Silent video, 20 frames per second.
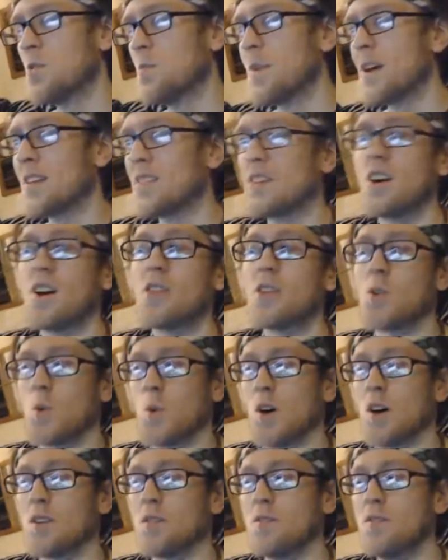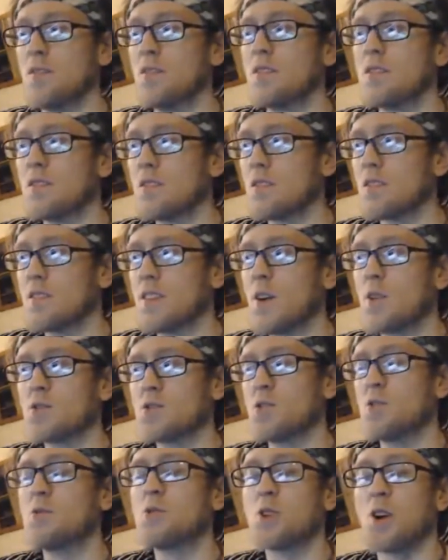the other one. That was you,
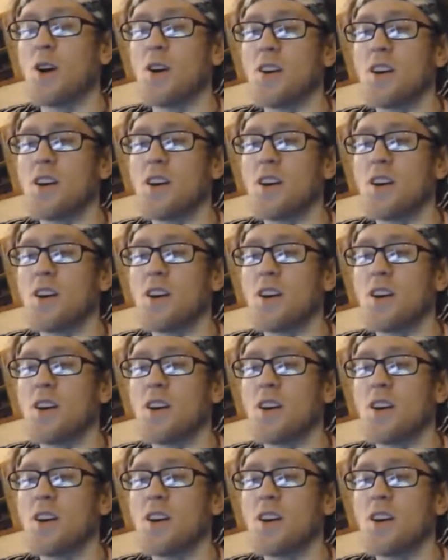Charlie.